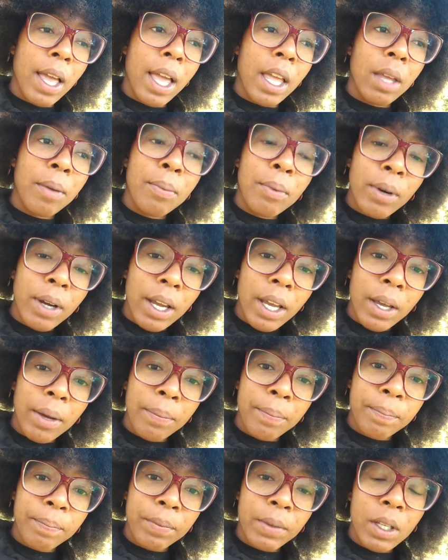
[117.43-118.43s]

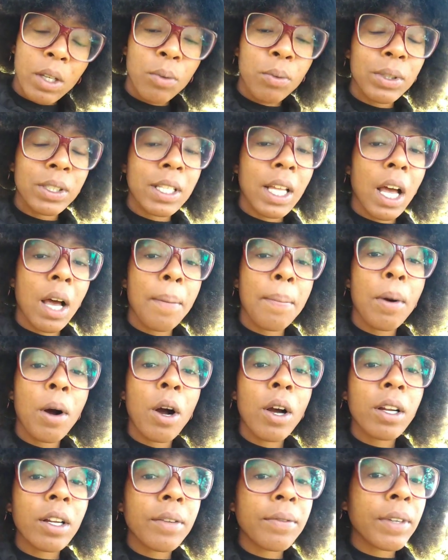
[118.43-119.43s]
Abraham, he was not a
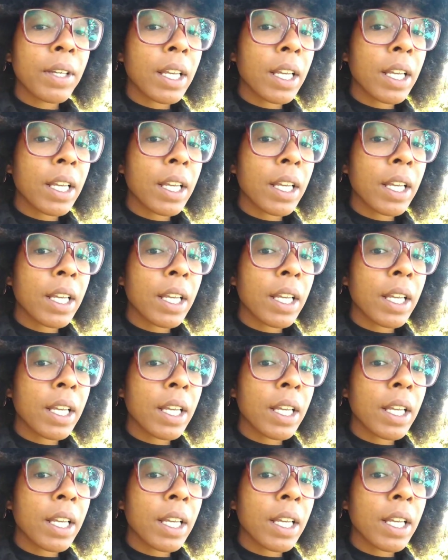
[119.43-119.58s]
part of